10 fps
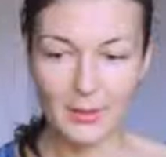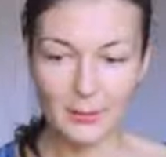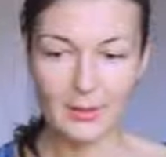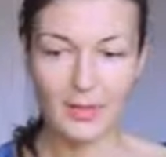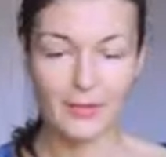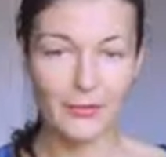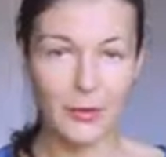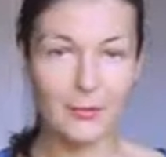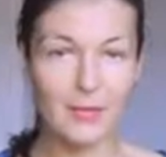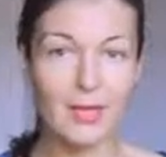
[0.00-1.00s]
product
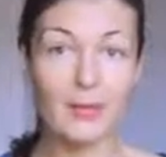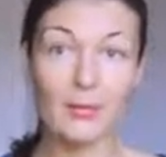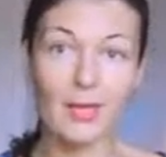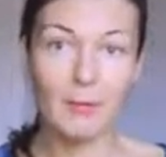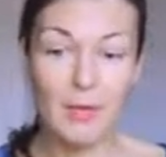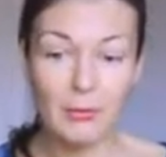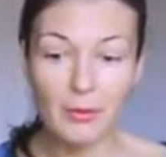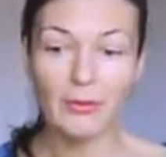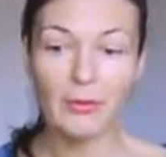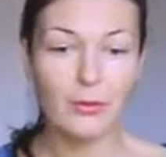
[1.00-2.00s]
from me if you like my
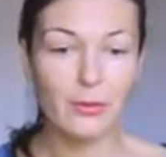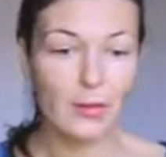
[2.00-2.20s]
review,